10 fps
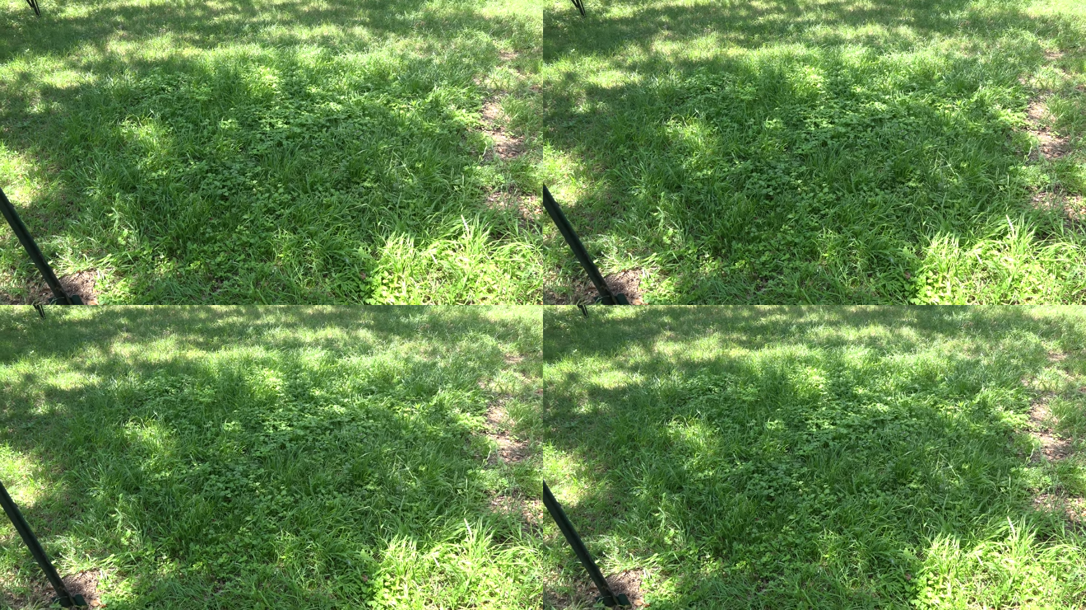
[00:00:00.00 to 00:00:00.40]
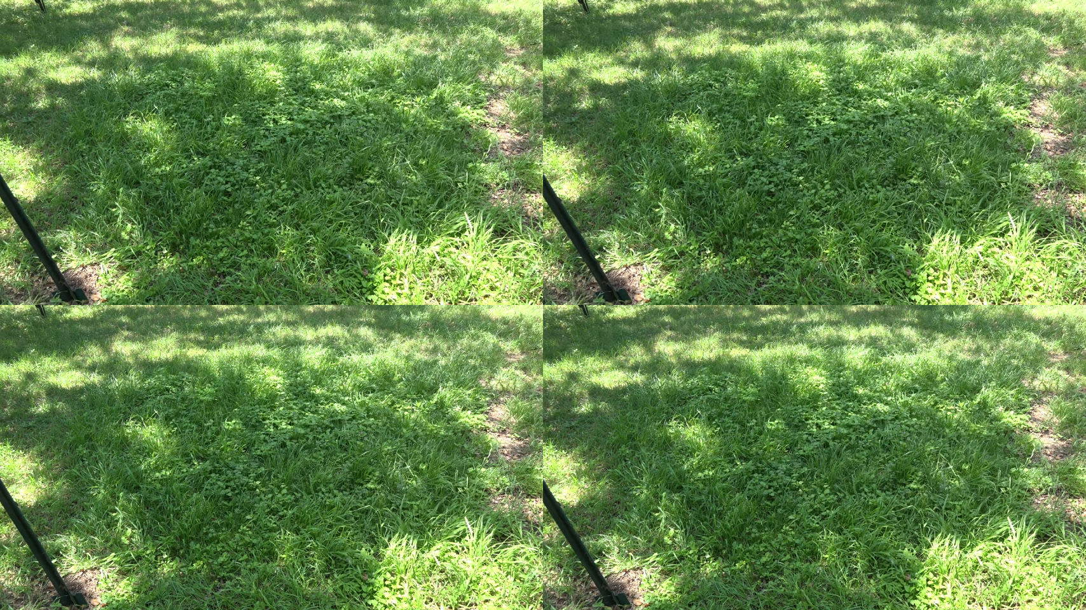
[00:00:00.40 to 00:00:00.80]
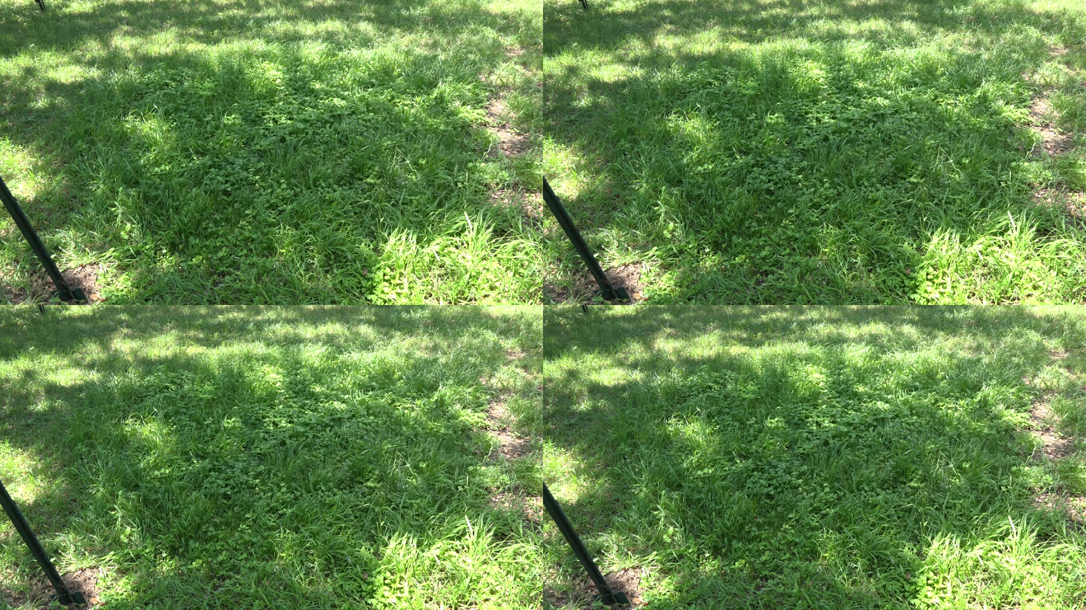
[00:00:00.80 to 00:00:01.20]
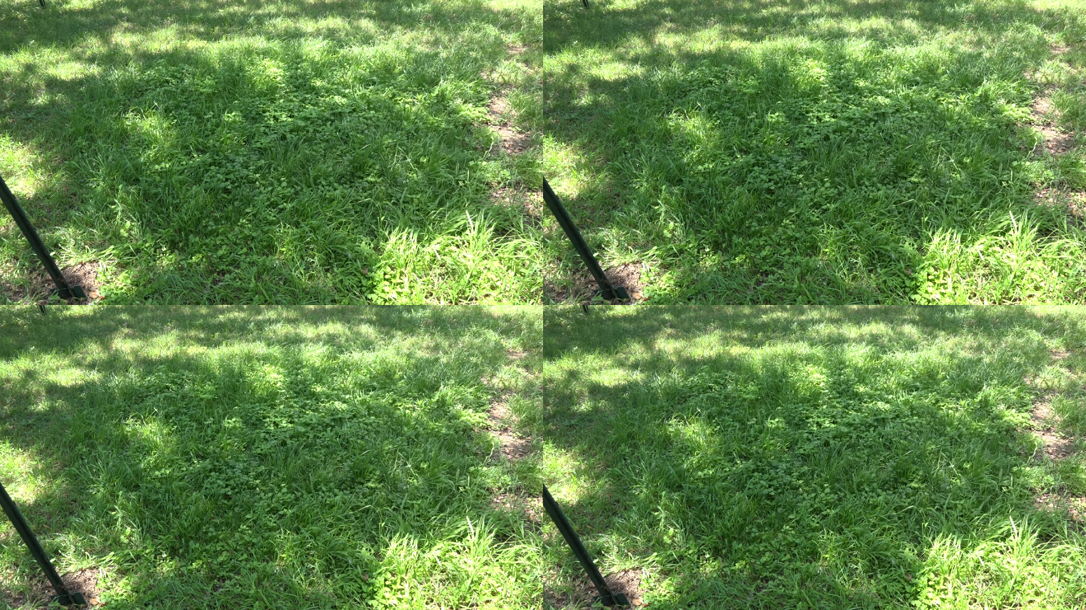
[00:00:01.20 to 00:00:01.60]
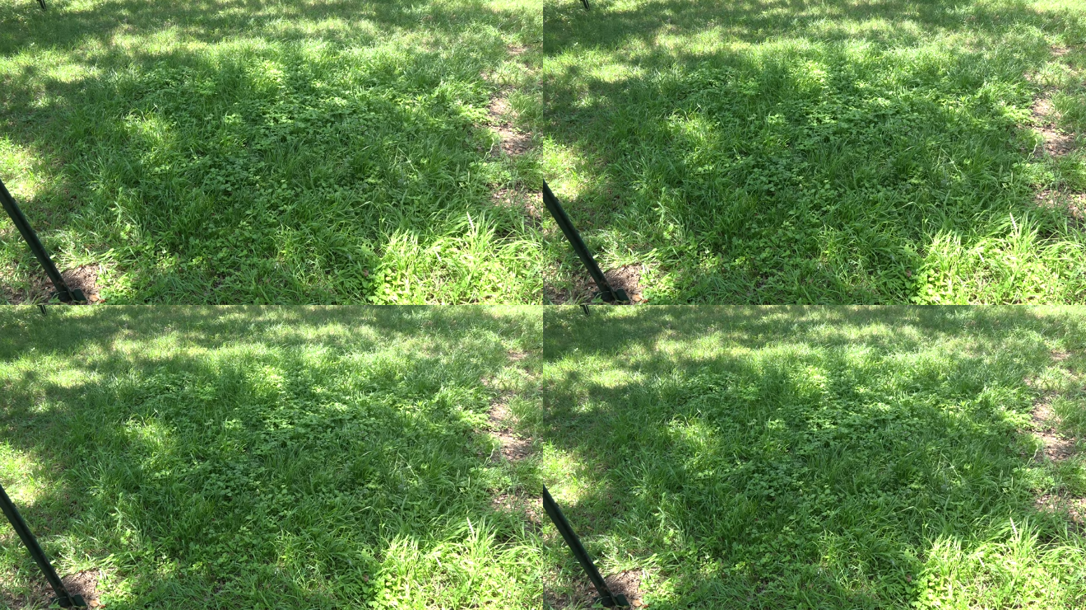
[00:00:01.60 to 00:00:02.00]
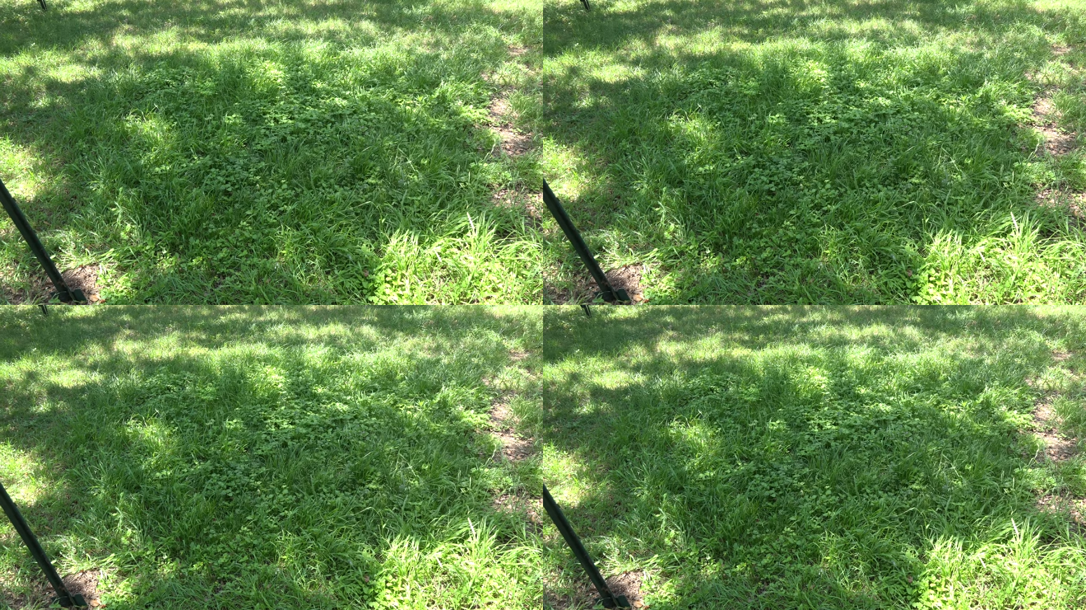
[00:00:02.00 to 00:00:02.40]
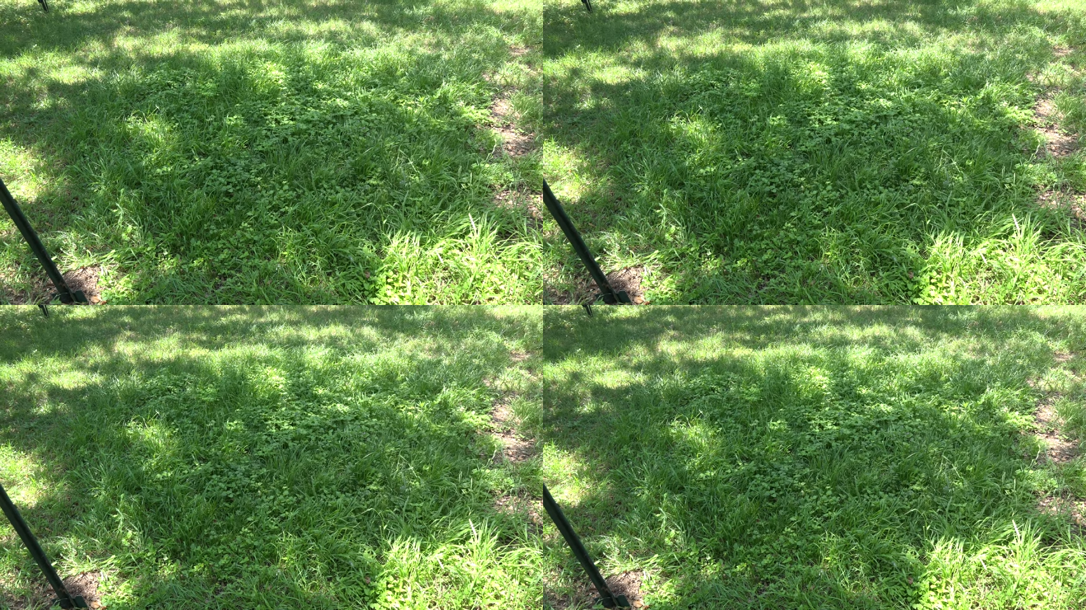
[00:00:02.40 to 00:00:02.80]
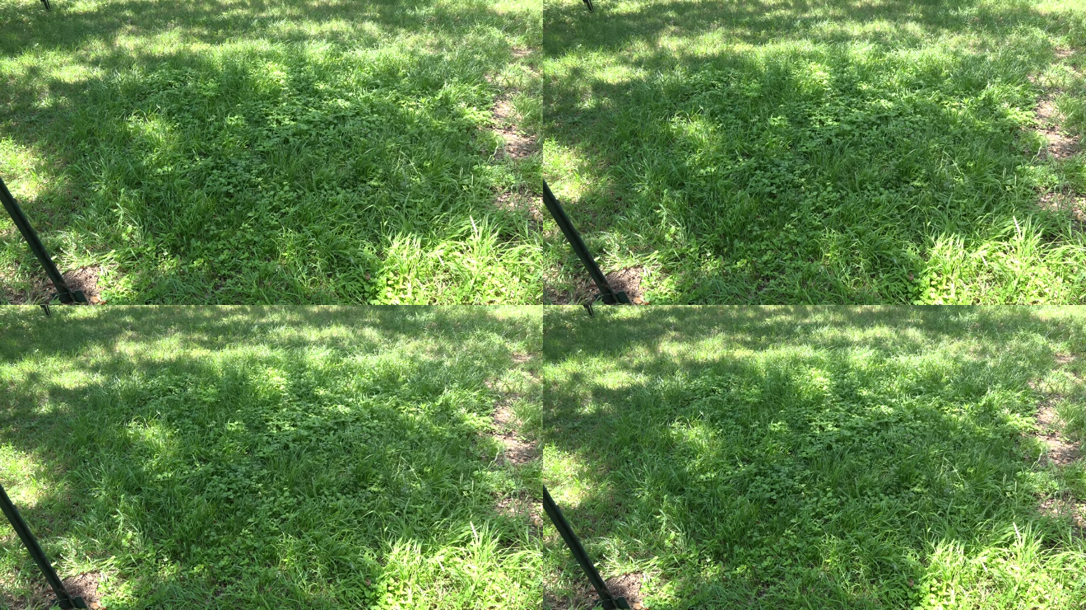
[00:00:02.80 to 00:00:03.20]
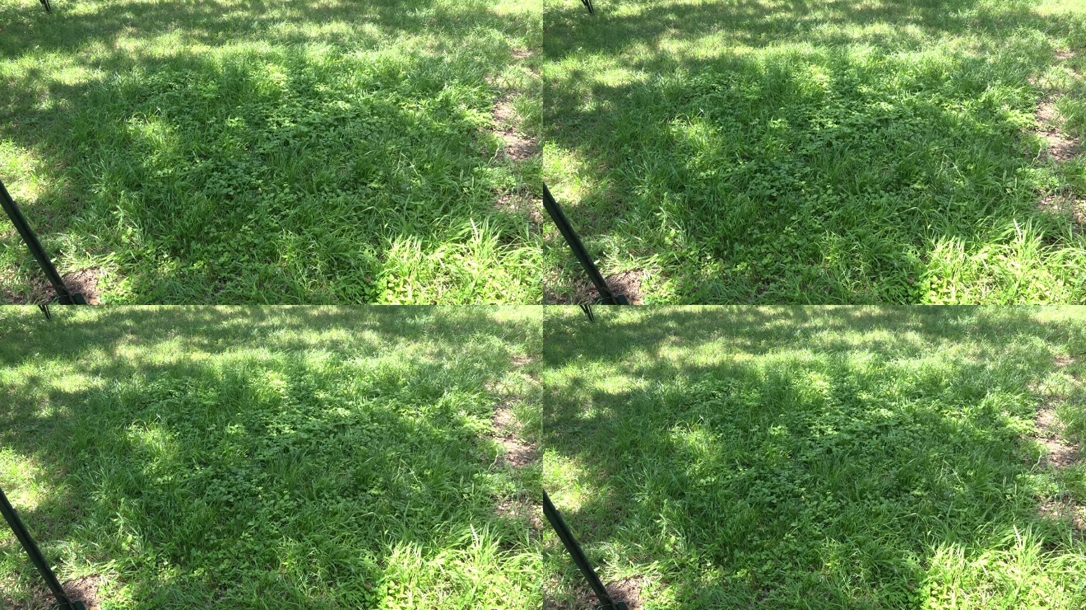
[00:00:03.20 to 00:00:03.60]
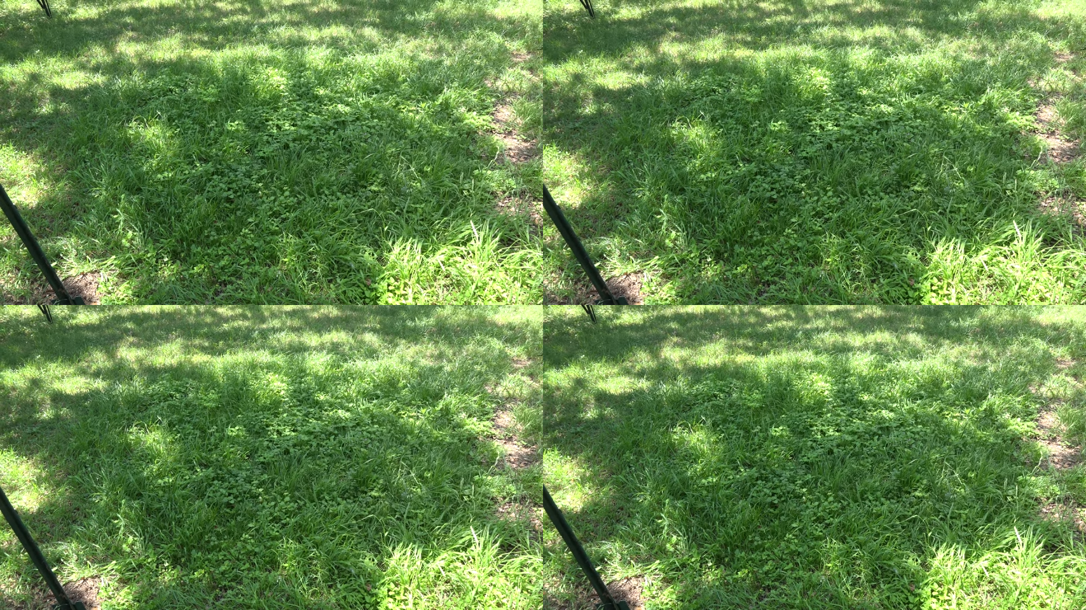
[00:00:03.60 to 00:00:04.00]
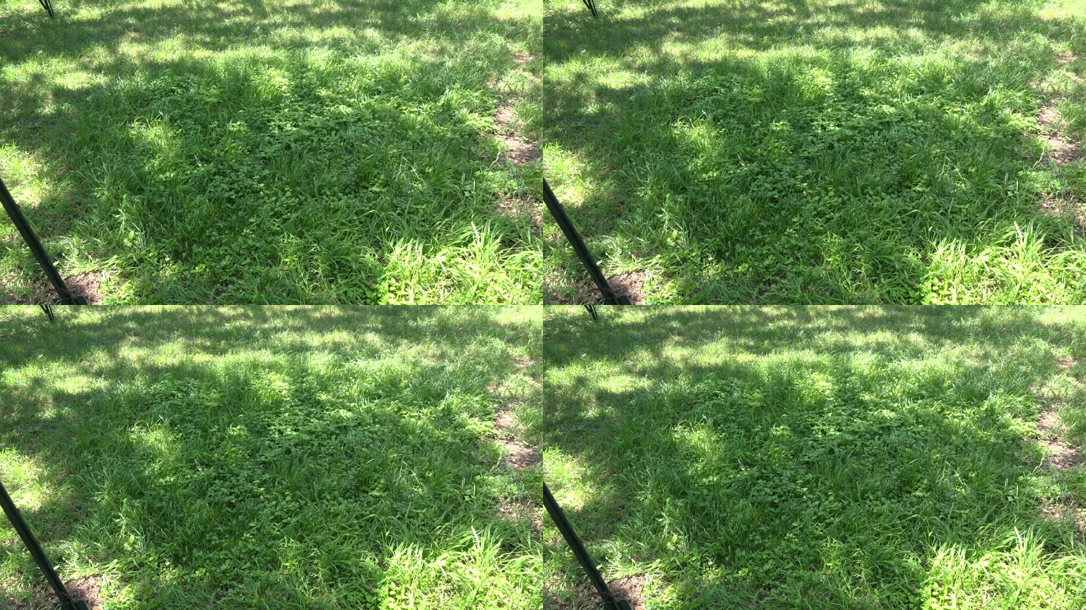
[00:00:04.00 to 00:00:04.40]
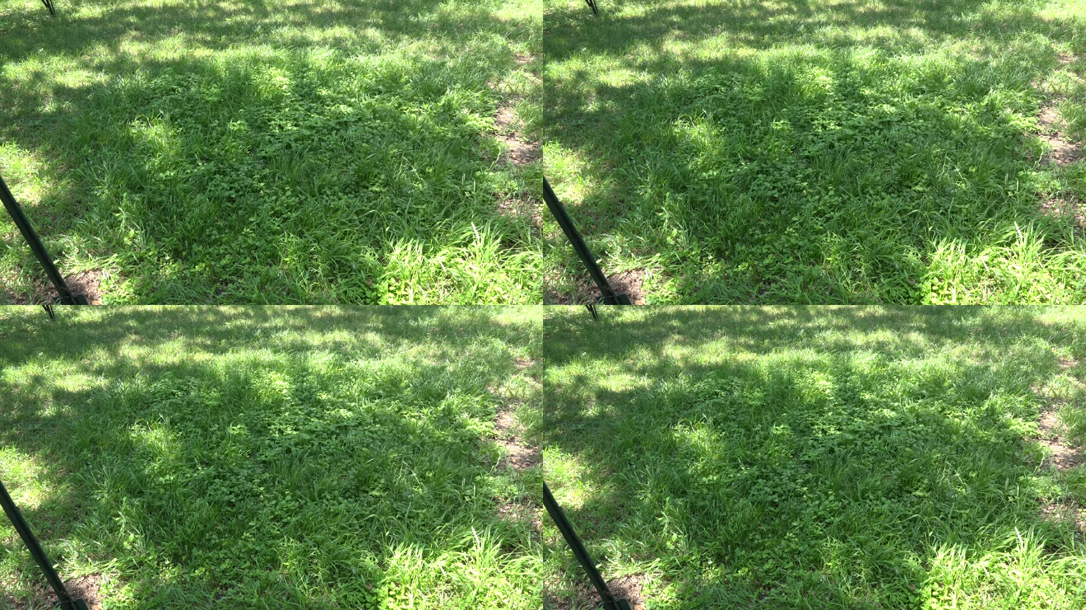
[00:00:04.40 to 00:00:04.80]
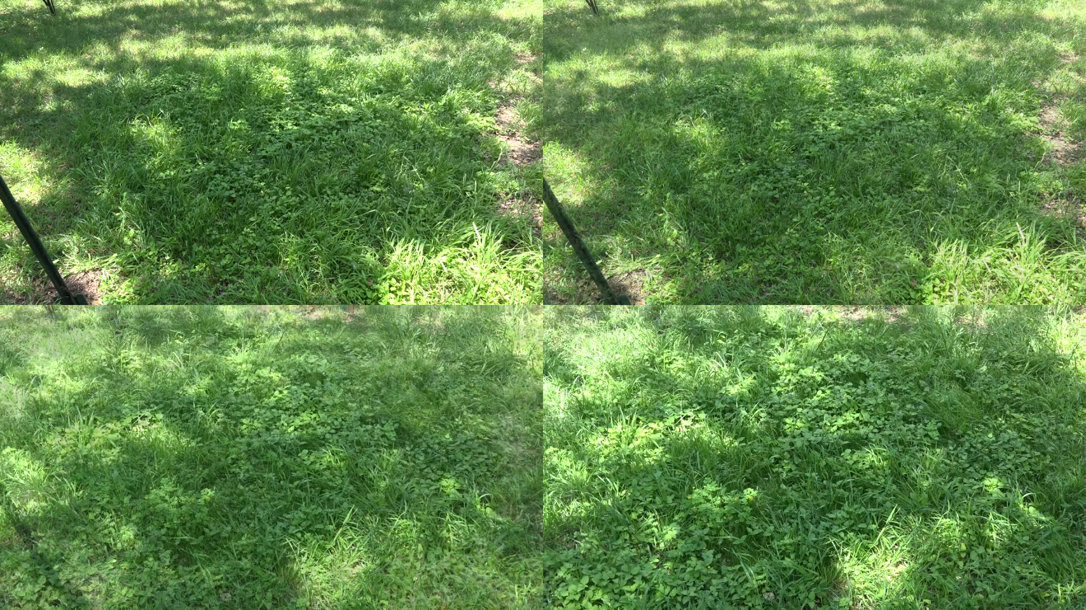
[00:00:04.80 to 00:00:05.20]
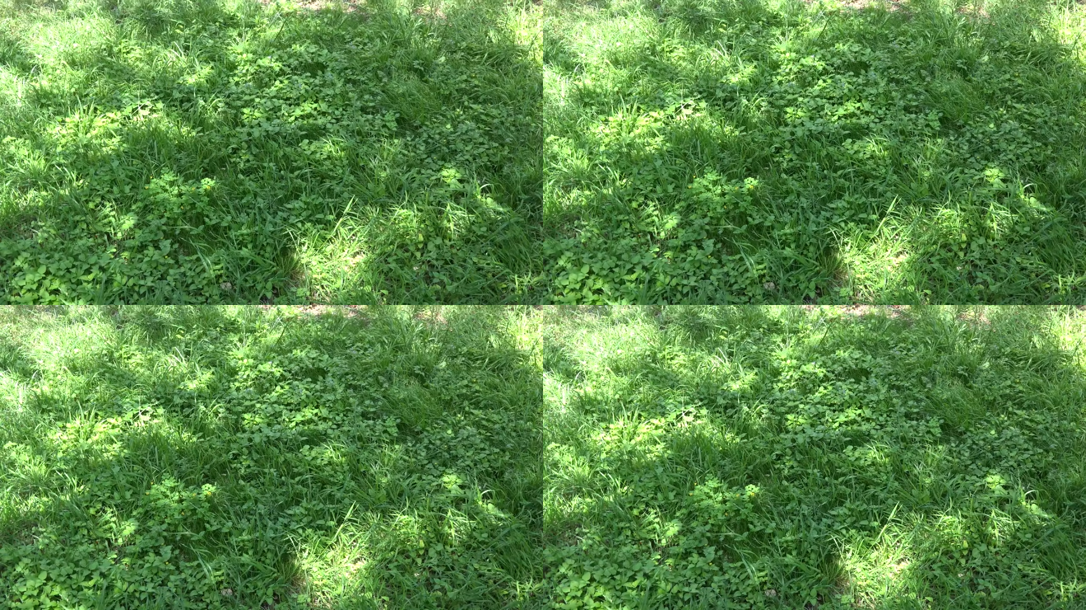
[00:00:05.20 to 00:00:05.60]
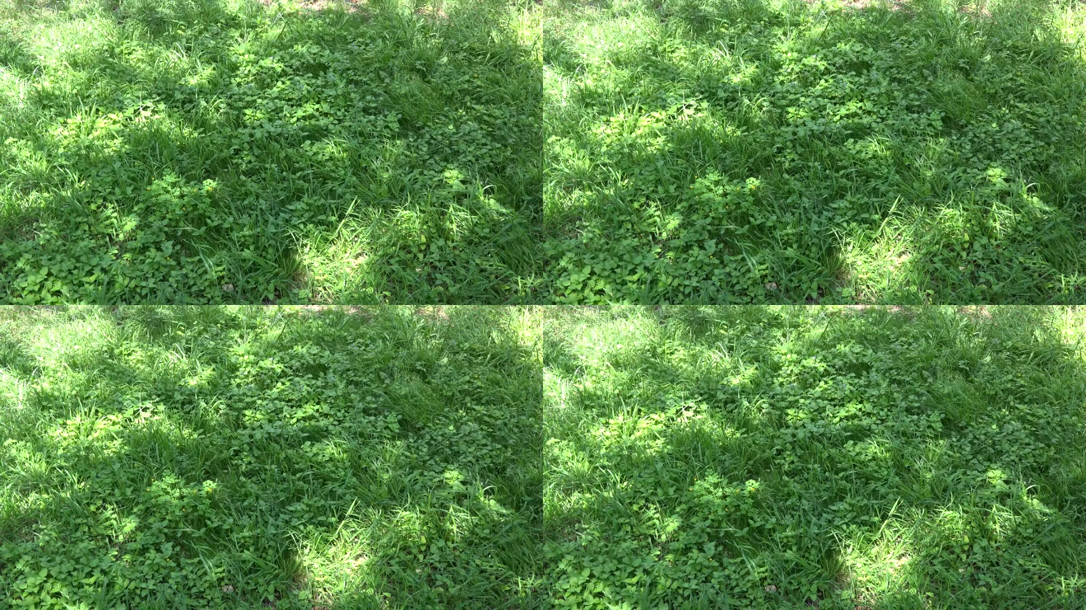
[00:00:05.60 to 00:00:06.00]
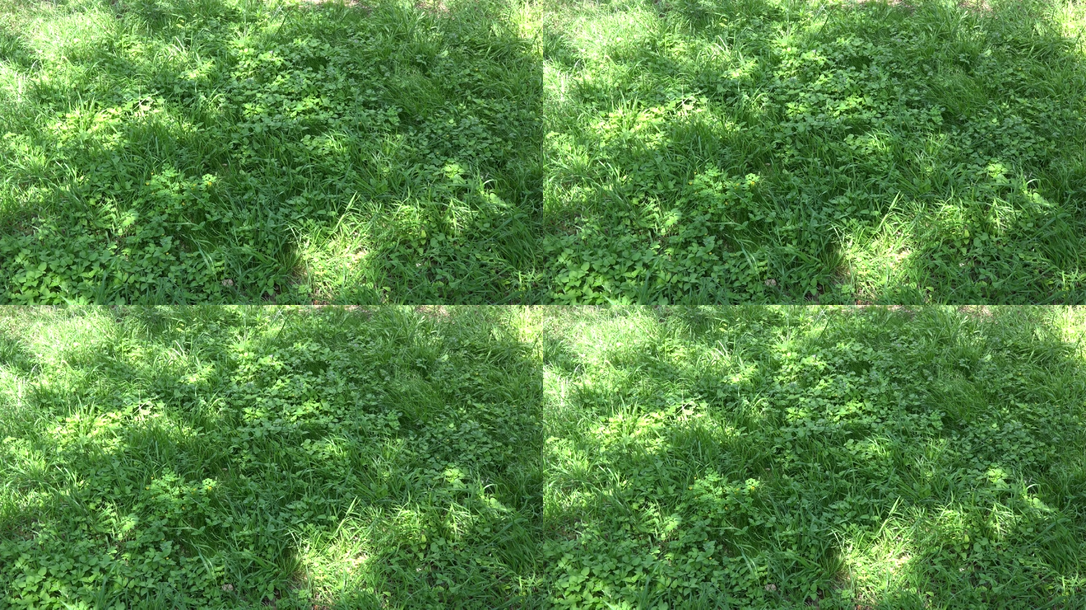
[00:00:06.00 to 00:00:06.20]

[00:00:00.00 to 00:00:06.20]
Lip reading: (no speaker visible)